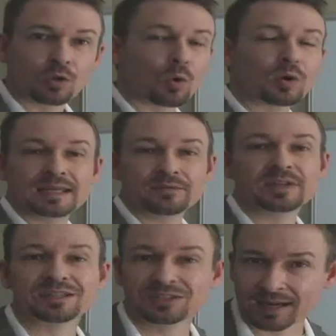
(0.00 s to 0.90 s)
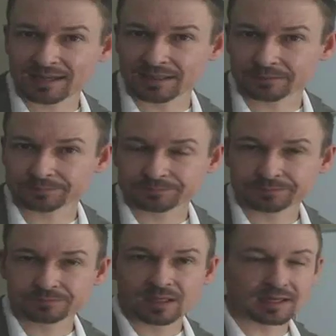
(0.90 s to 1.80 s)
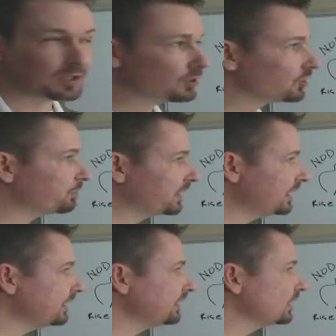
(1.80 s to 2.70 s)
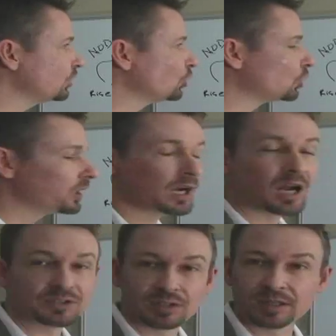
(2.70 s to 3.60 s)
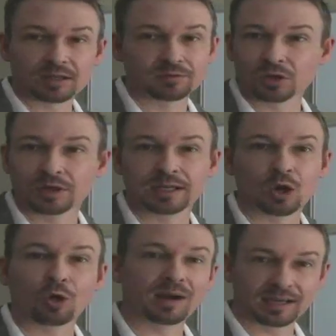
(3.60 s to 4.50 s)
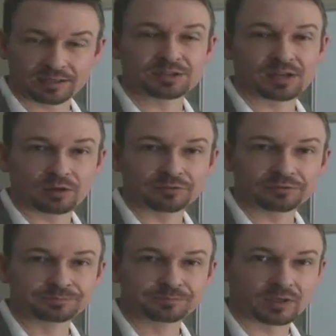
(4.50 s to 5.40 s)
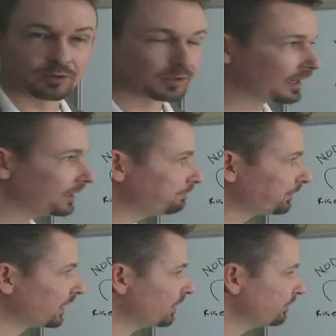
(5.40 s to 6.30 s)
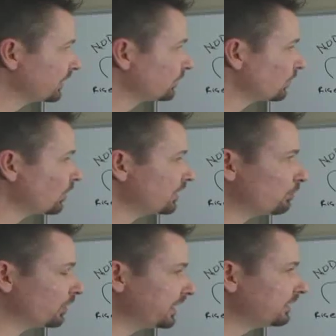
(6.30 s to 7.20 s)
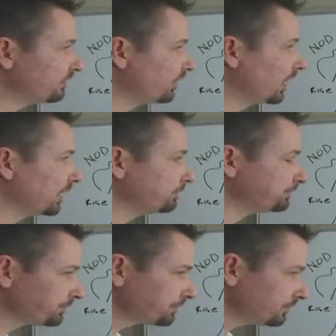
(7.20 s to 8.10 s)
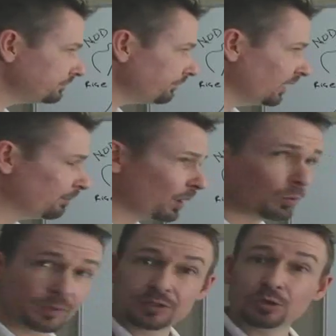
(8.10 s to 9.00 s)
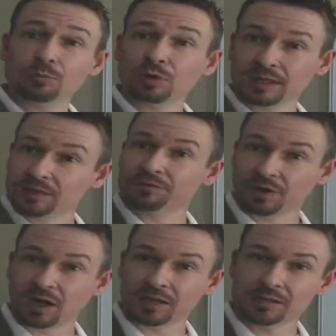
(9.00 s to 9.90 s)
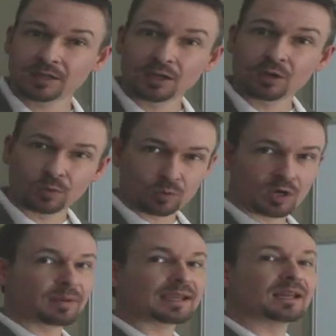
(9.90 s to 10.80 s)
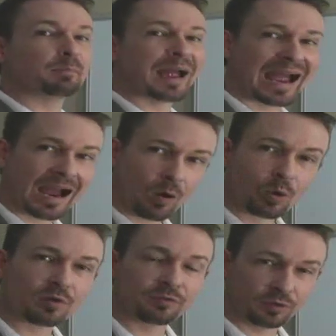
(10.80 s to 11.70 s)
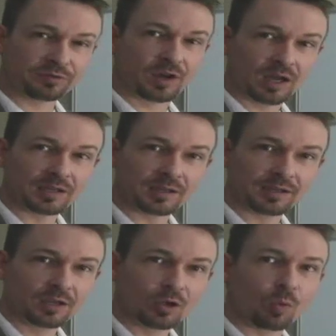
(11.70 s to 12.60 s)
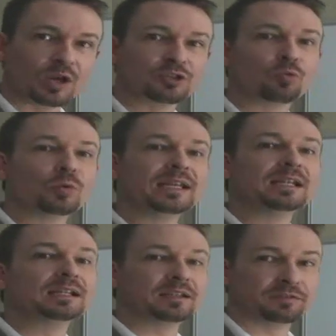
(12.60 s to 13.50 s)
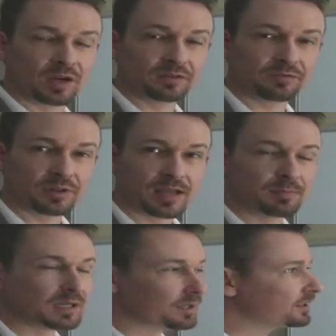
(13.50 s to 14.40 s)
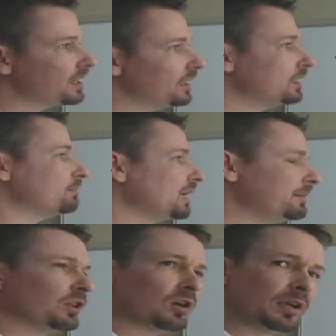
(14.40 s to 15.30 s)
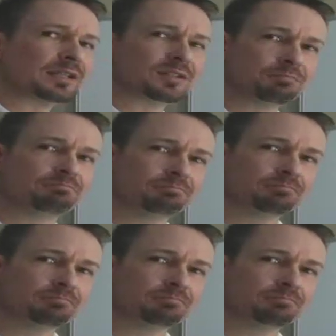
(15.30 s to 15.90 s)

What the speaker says: or even exciting. It can just be the curiosity of learning all by itself, okay? Because we're going to bring in fun. But when we do bring in fun, we want to make it a powerful fun. What's really fun for them? Because maybe learning's